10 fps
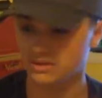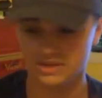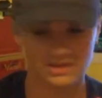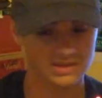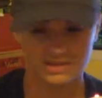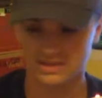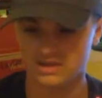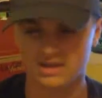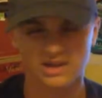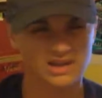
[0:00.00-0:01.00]
It's
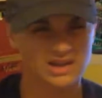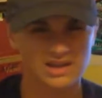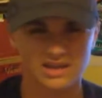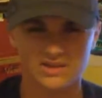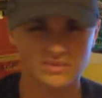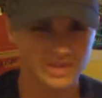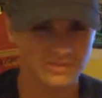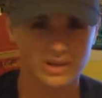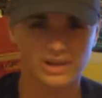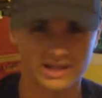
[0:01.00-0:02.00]
really
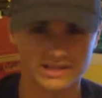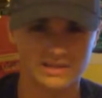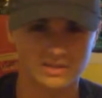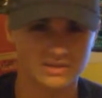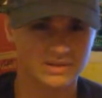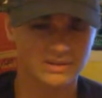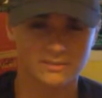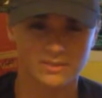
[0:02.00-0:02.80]
well executed,